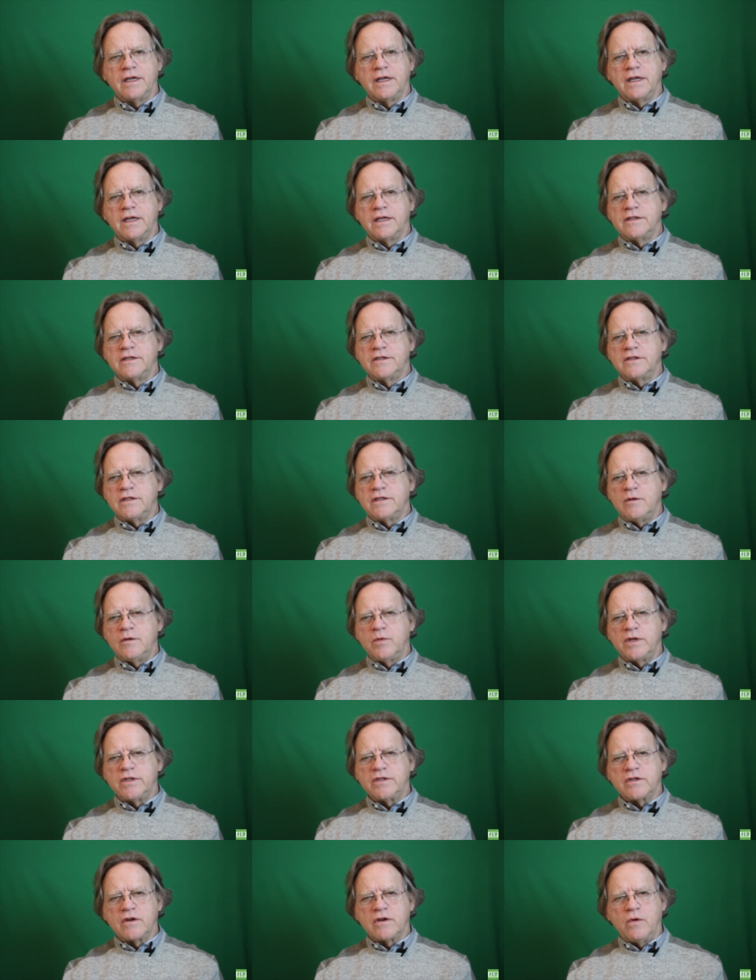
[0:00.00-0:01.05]
See
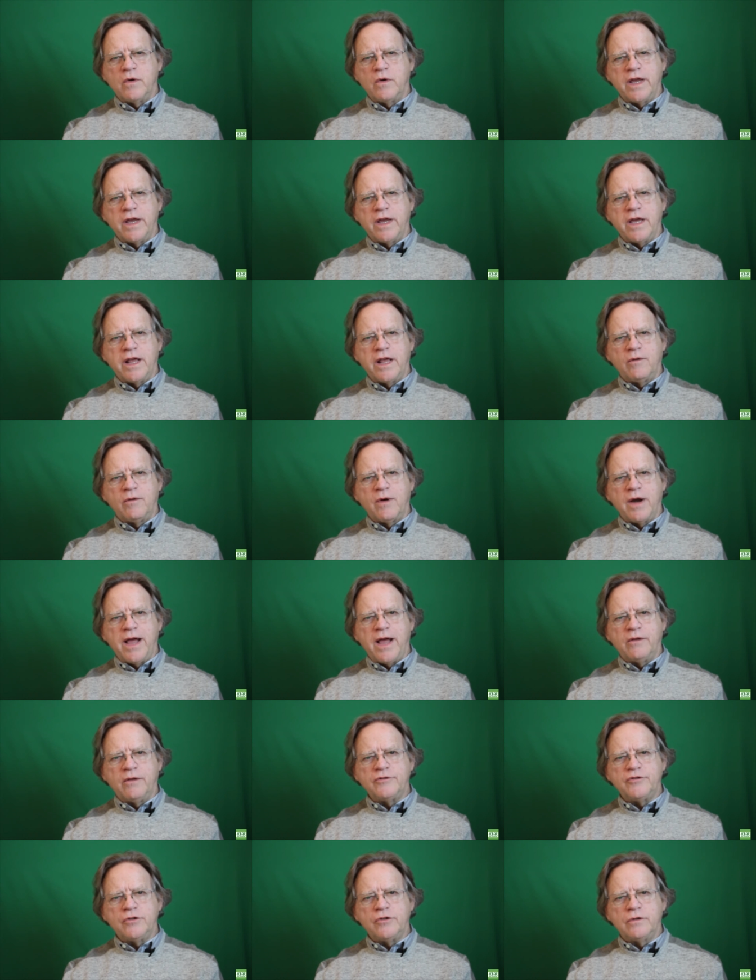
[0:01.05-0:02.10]
what's going on
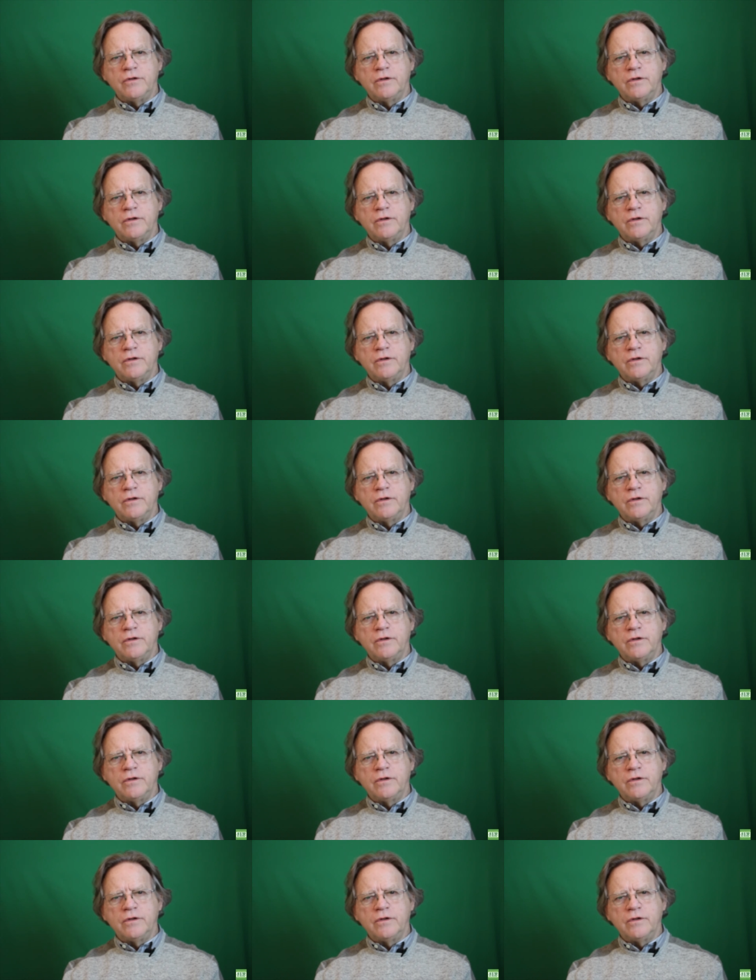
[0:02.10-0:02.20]
around you.